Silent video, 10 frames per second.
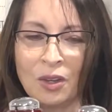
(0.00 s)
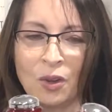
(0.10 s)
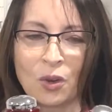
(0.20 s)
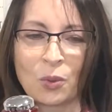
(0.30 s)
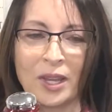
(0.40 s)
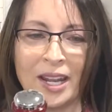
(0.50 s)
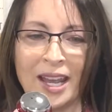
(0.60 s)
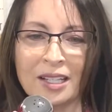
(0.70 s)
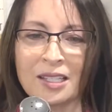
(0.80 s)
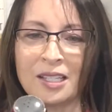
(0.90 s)
or red
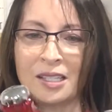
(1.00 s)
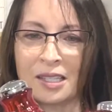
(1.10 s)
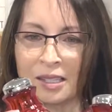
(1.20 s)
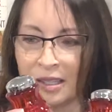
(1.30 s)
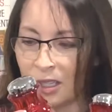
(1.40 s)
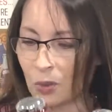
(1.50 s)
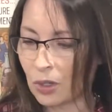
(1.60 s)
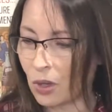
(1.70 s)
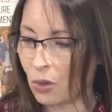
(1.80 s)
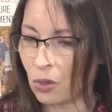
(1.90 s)
accents, these
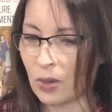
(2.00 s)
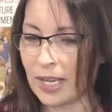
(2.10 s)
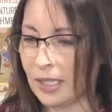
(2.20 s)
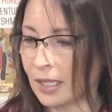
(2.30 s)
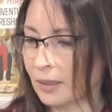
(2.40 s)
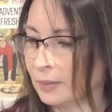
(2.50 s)
would go great.